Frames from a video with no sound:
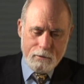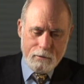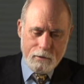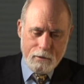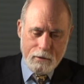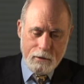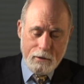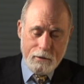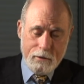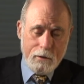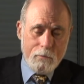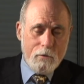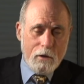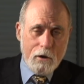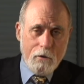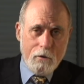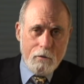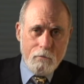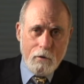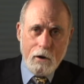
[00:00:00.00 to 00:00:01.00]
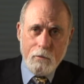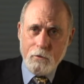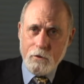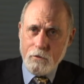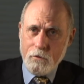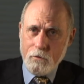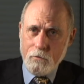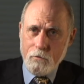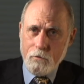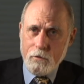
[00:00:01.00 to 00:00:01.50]
A guy named Larry
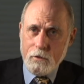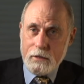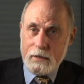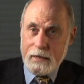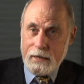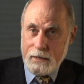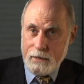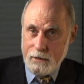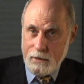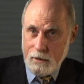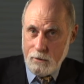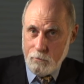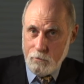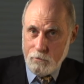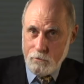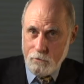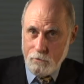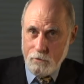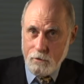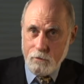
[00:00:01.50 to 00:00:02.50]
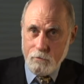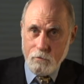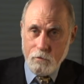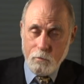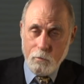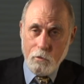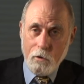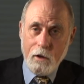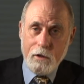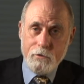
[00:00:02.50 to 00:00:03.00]
Roberts, who was at Lincoln Laboratory, was
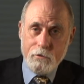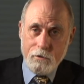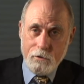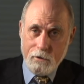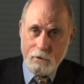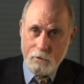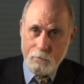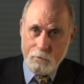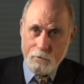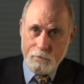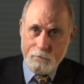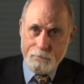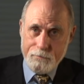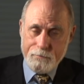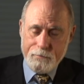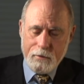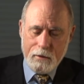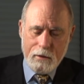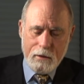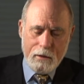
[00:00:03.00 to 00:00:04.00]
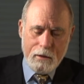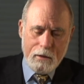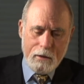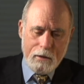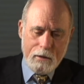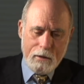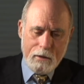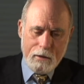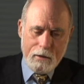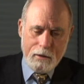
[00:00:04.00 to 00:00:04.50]
brought to ARPA
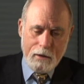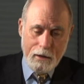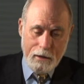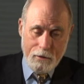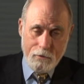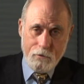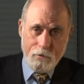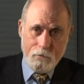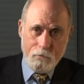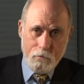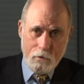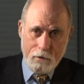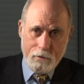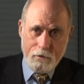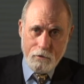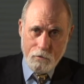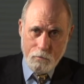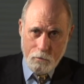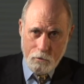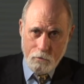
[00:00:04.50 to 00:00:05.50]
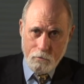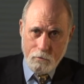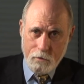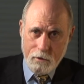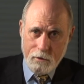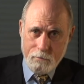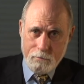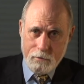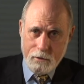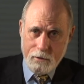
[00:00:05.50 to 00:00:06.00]
and asked to run this
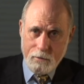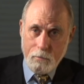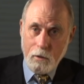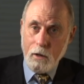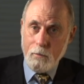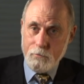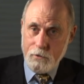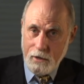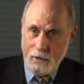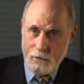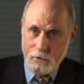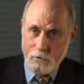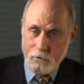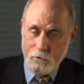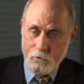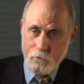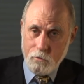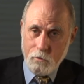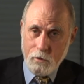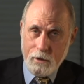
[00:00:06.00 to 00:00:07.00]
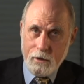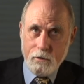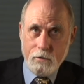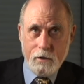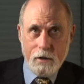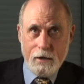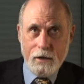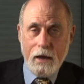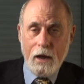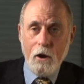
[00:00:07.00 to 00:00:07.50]
program by Bob Taylor, who
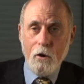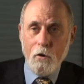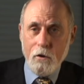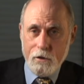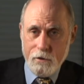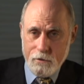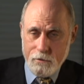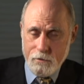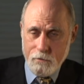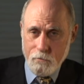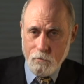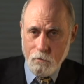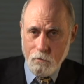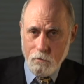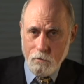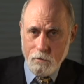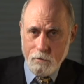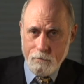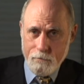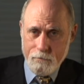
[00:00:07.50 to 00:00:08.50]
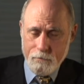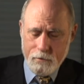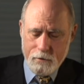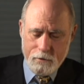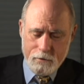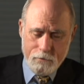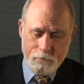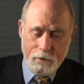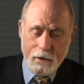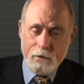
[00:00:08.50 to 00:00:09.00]
had inherited the role of
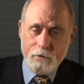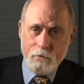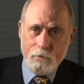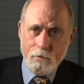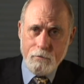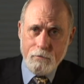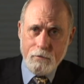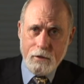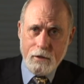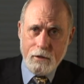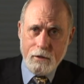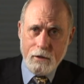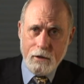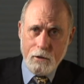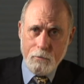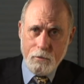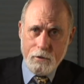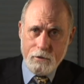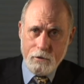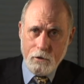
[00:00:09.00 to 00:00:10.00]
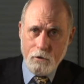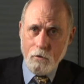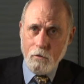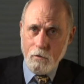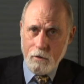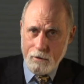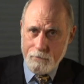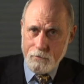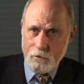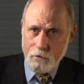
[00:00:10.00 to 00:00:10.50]
the director of the
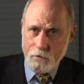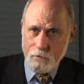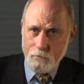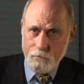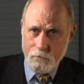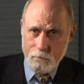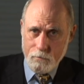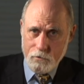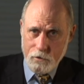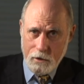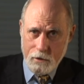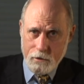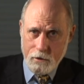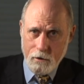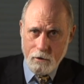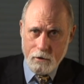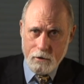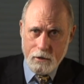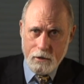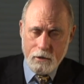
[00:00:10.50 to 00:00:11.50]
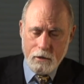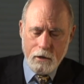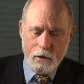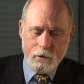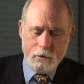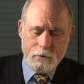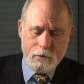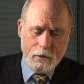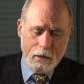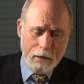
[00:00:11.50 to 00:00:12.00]
IPTO office from J.C.R. Licklider.